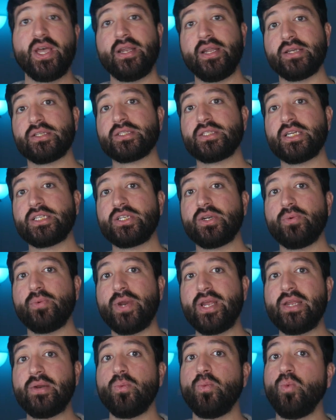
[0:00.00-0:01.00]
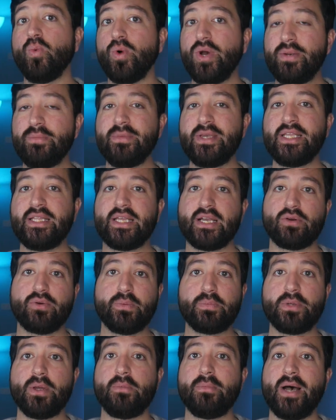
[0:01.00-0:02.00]
Now, such a rate would mean that
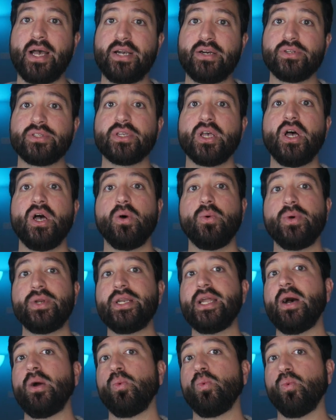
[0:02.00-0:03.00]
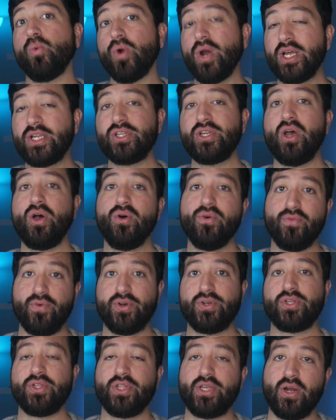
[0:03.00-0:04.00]
crypto miners would now rush
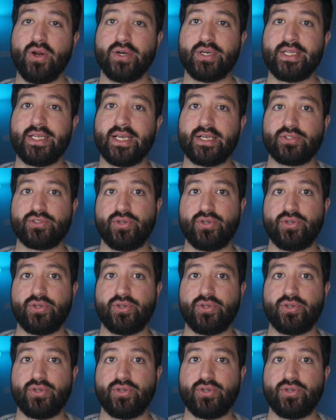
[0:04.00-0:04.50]
over to the RTX